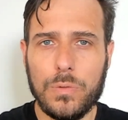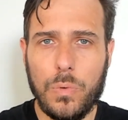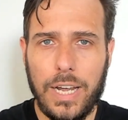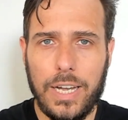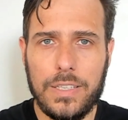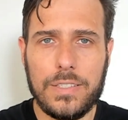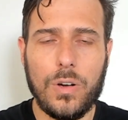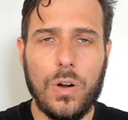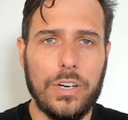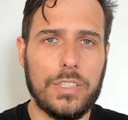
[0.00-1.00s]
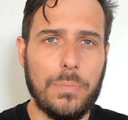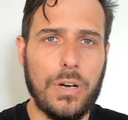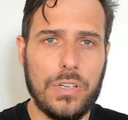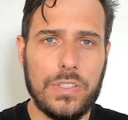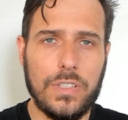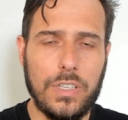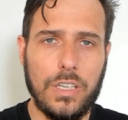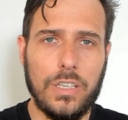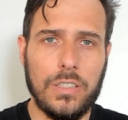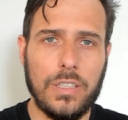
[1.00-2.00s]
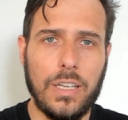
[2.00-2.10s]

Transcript: ways are experiencing